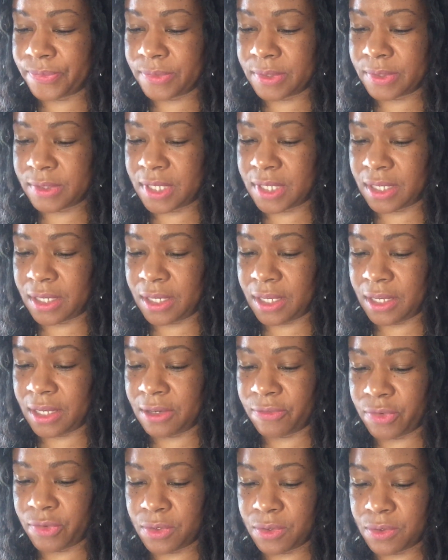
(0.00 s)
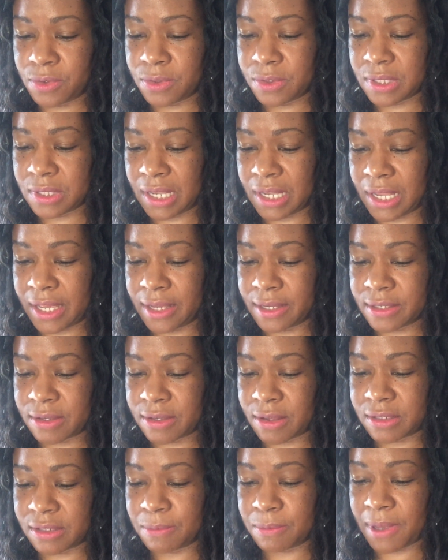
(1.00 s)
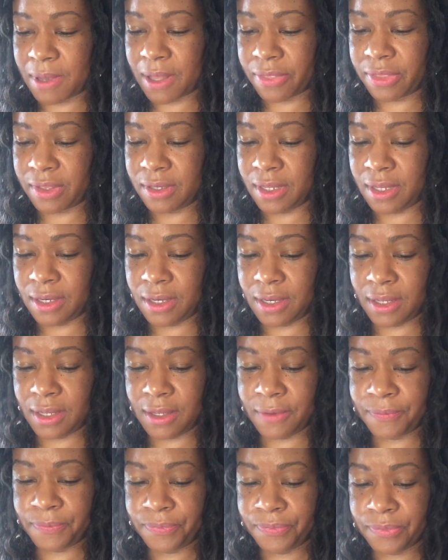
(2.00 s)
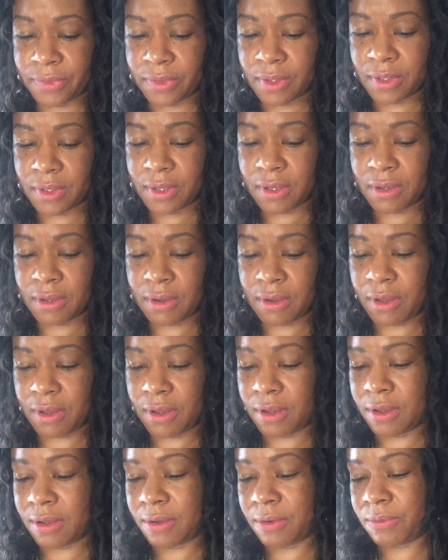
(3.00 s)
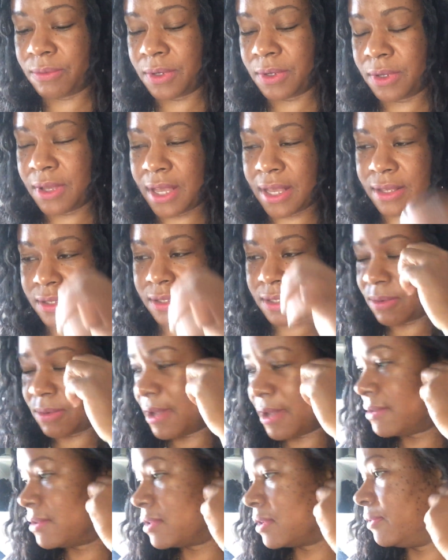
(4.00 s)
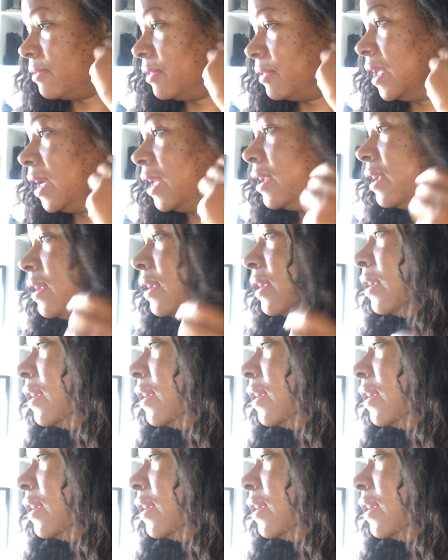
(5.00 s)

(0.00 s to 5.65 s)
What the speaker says: Did interviews, like talked about the Nene, Real Housewives of Atlanta,